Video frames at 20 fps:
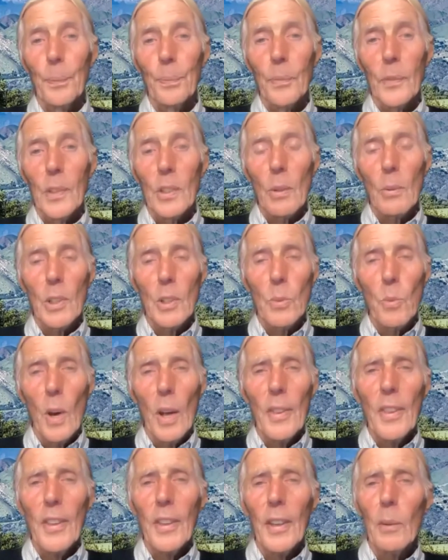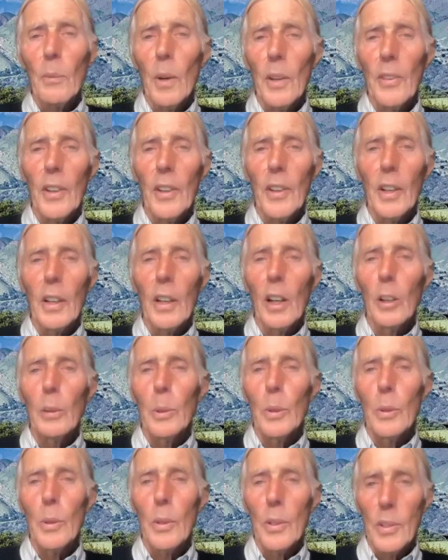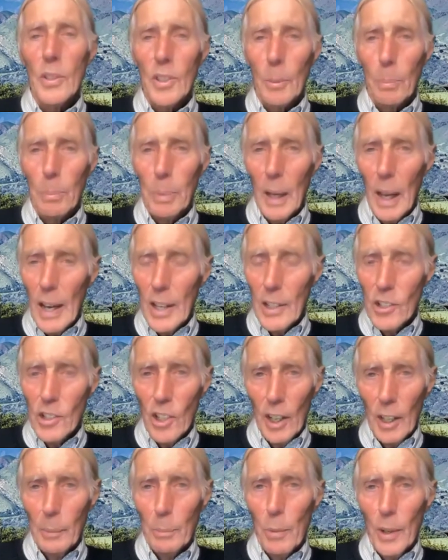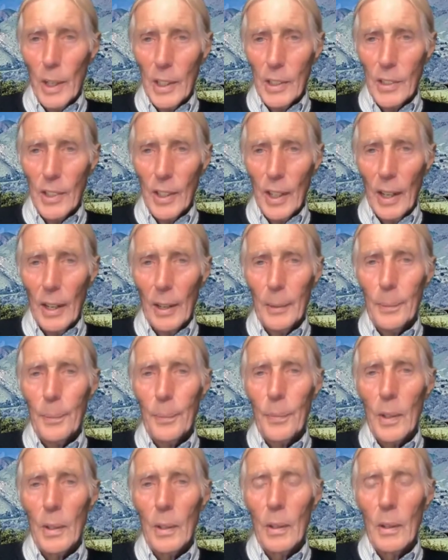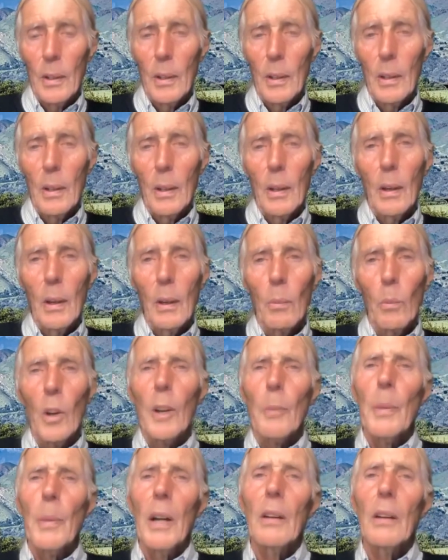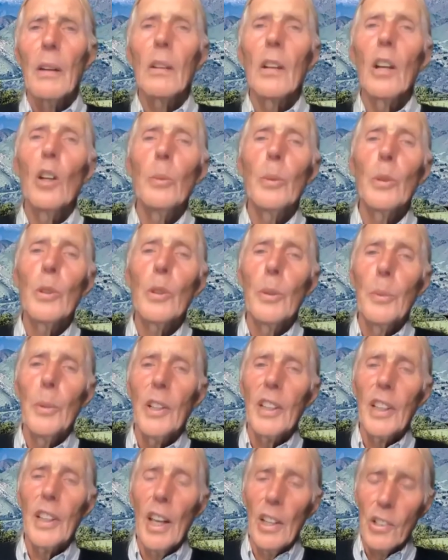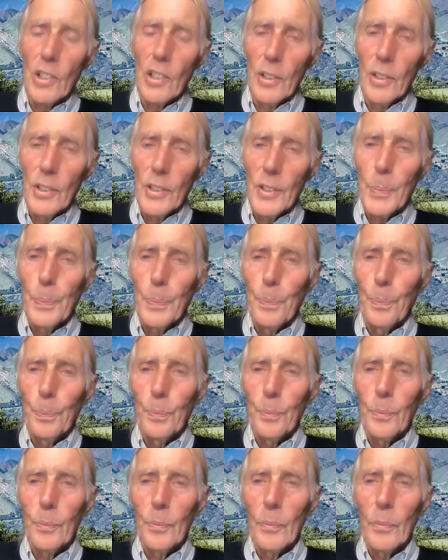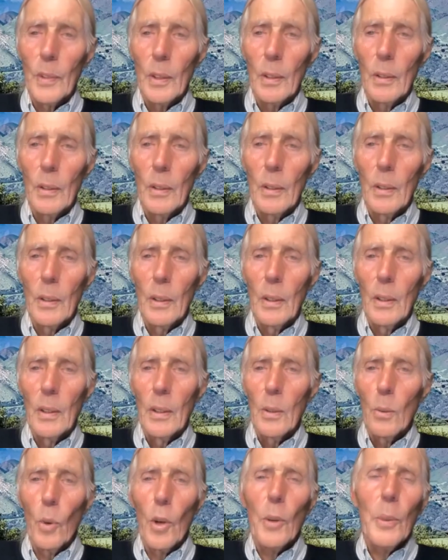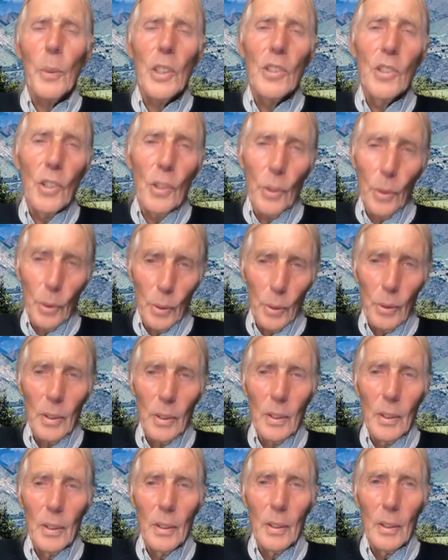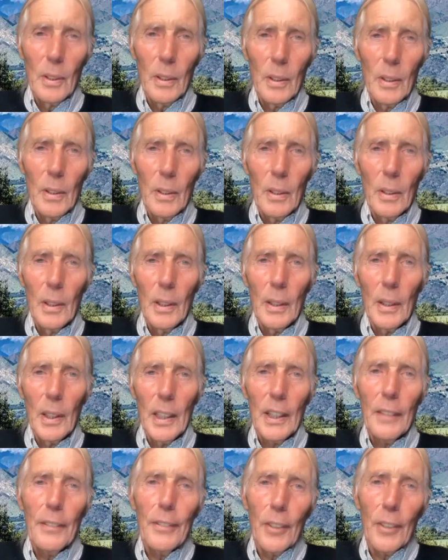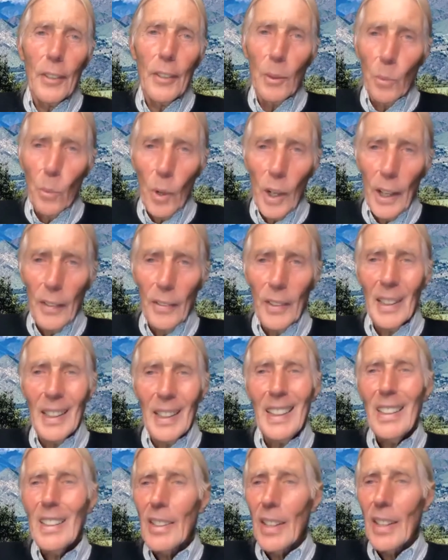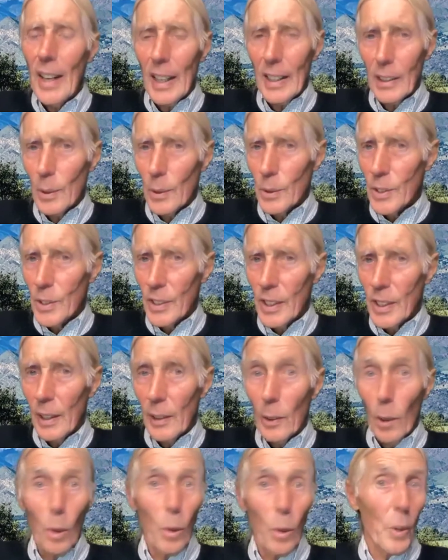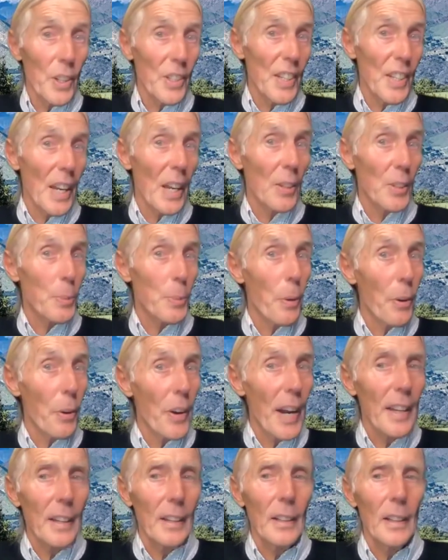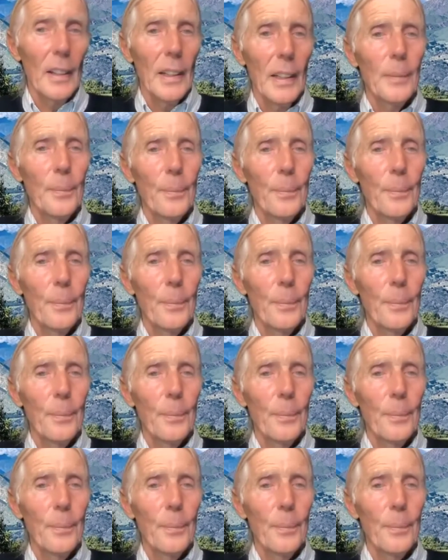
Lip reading: So it's one thing when the global supply chain breaks down. What about global communications? What do we do if and when the internet goes down or is out sporadically?